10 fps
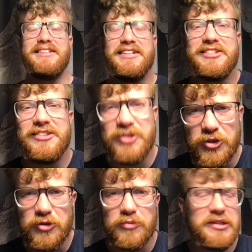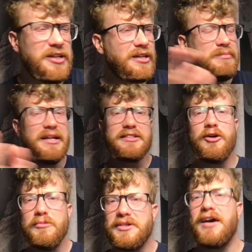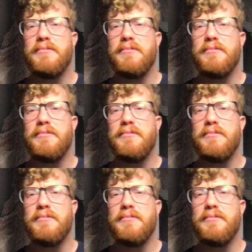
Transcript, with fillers: this dude? We talked about his hometown,